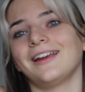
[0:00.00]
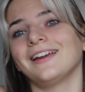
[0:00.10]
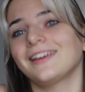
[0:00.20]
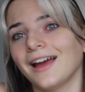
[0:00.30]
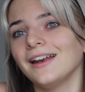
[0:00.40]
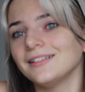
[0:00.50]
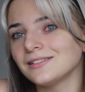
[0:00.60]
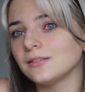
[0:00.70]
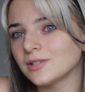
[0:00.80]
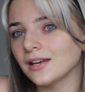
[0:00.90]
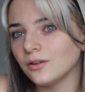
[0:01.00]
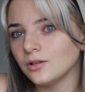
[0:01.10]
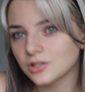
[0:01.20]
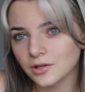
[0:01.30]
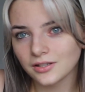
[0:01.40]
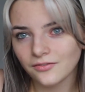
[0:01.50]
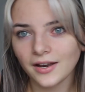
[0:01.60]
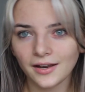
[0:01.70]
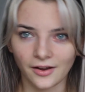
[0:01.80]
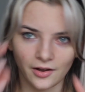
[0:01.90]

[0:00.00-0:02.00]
kind of seems like you enjoyed the video.